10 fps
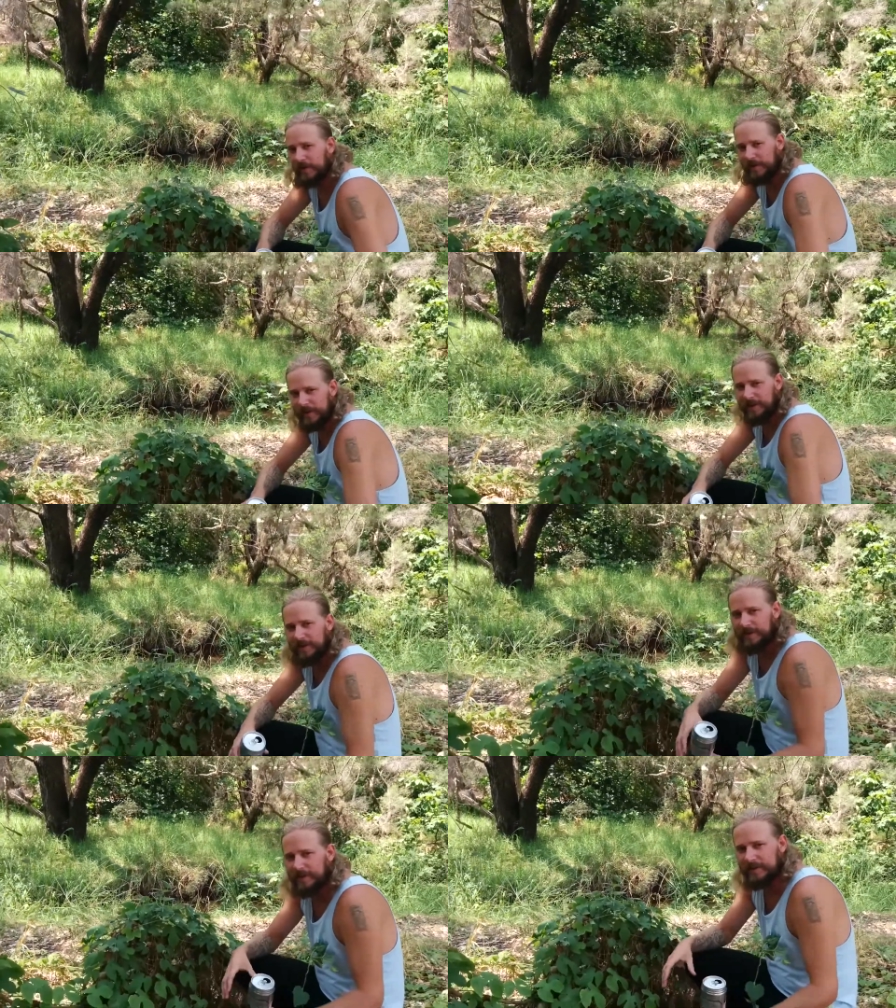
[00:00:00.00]
got
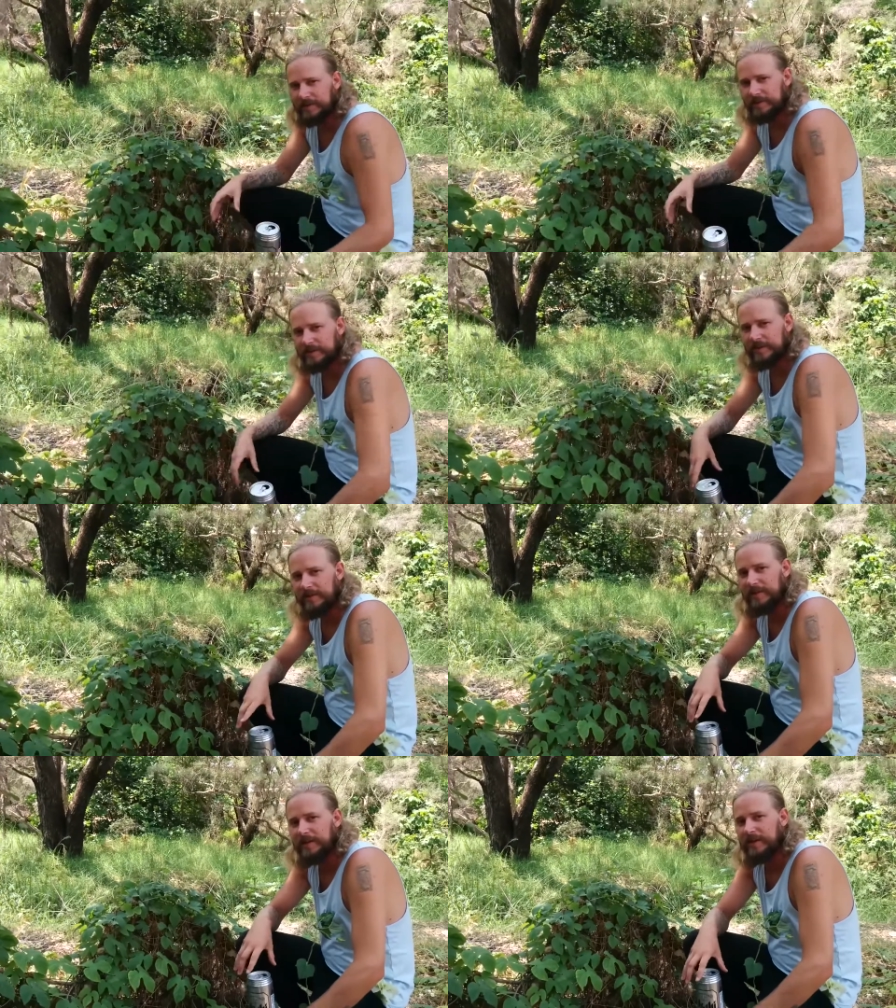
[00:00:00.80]
here is
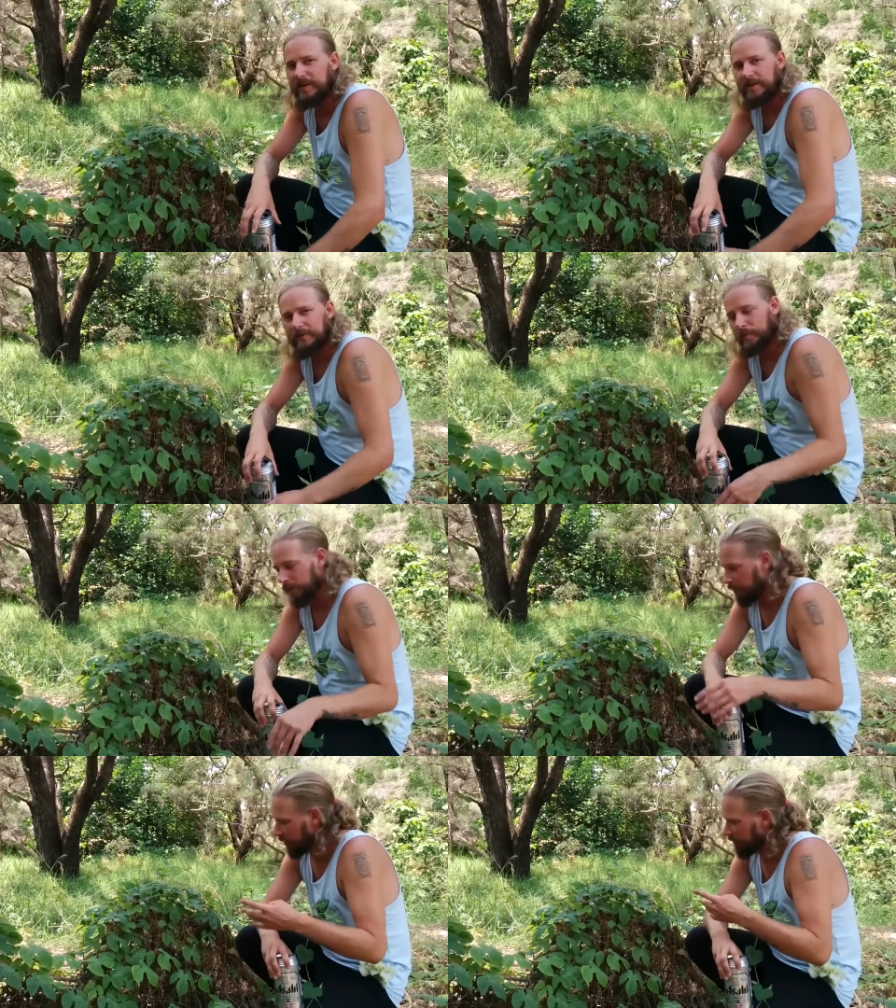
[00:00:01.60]

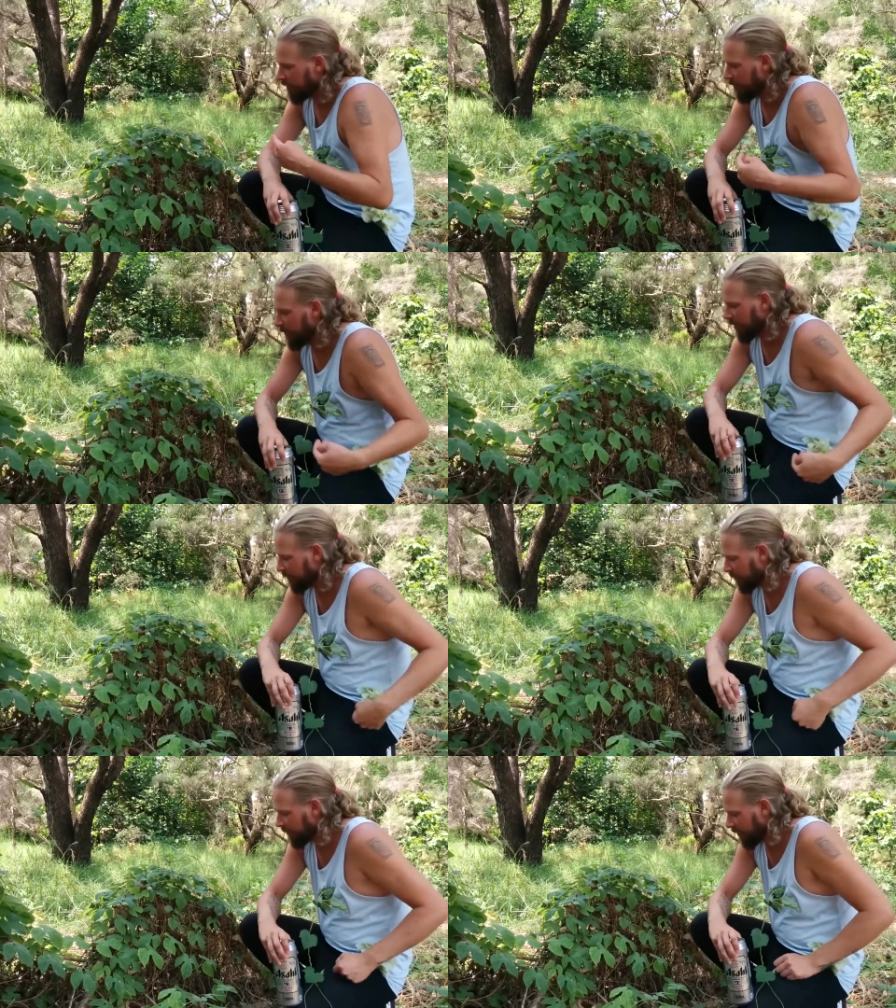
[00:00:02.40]
we're, uh, something that
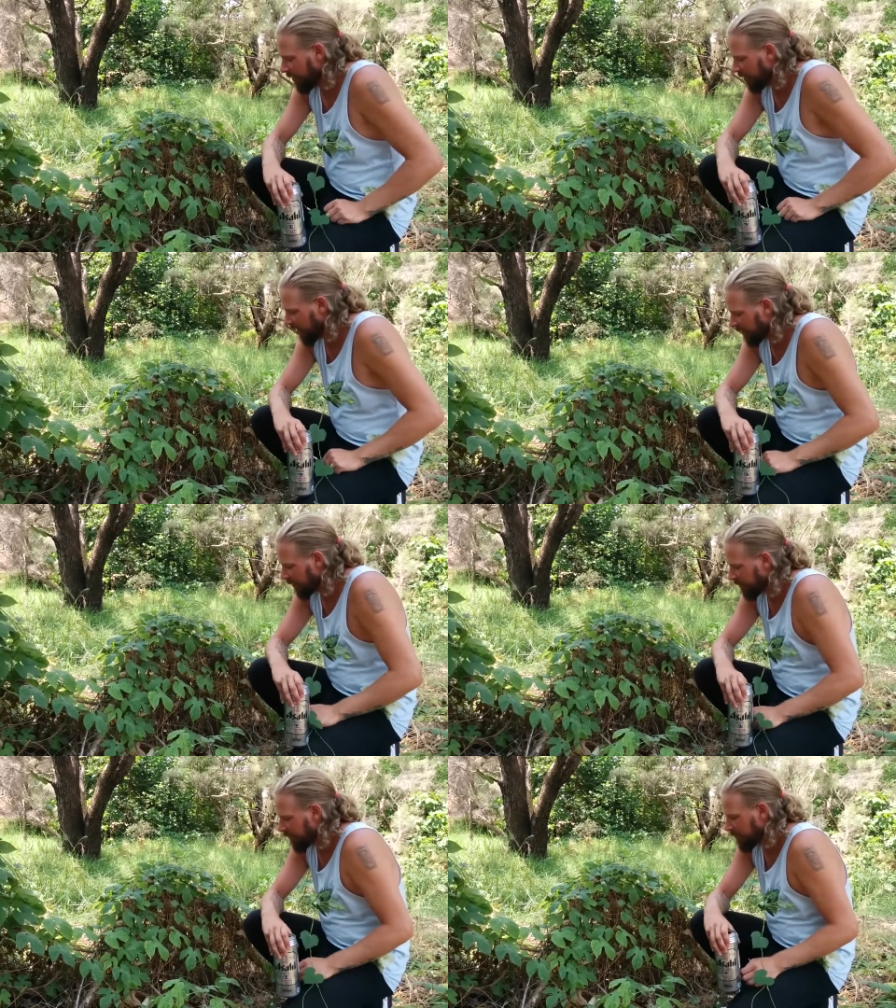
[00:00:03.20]
we're very
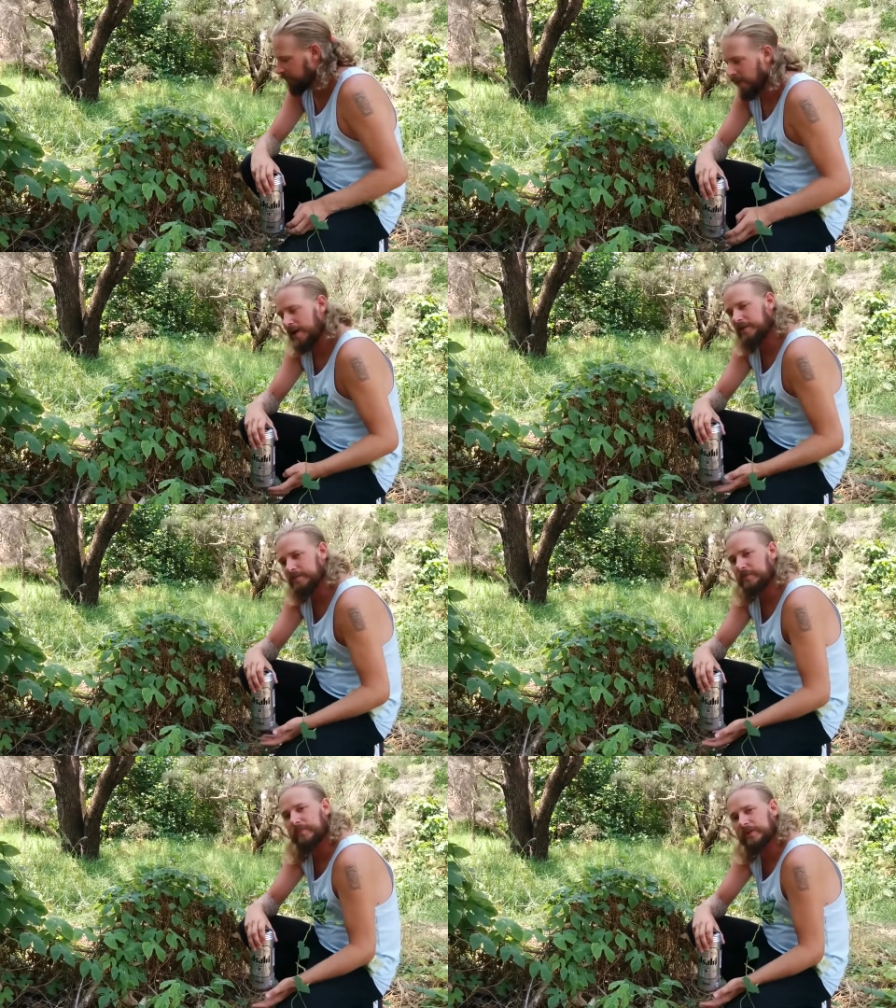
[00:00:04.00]
lucky to have found
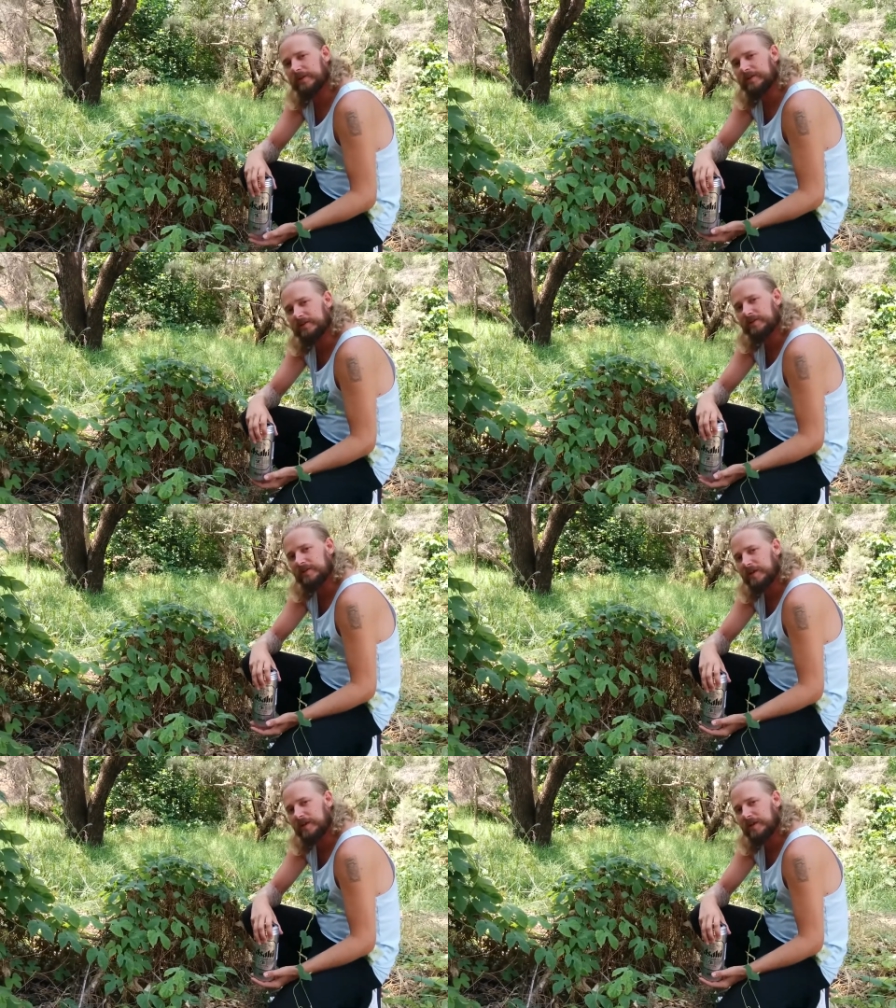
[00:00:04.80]
because